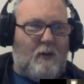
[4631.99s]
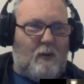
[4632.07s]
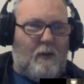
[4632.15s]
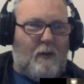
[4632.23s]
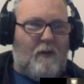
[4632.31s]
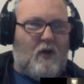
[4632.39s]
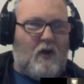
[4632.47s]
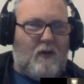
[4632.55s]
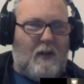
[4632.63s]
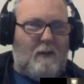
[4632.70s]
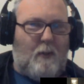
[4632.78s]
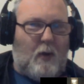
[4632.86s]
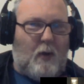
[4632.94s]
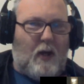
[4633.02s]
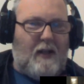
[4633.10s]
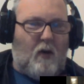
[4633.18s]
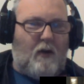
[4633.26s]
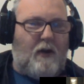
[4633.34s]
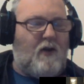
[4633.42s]
but we've just seen bright
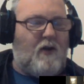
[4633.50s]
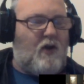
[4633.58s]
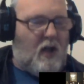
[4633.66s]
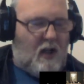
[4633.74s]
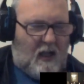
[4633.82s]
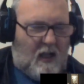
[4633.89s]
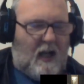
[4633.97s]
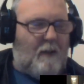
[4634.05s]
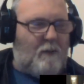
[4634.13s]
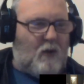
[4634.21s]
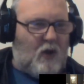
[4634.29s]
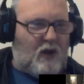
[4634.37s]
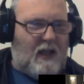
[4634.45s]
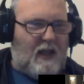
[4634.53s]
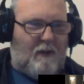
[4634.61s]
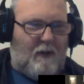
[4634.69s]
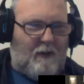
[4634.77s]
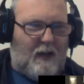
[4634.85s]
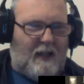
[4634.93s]
orange. I'm just
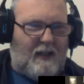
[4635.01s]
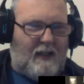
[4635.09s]
clarifying.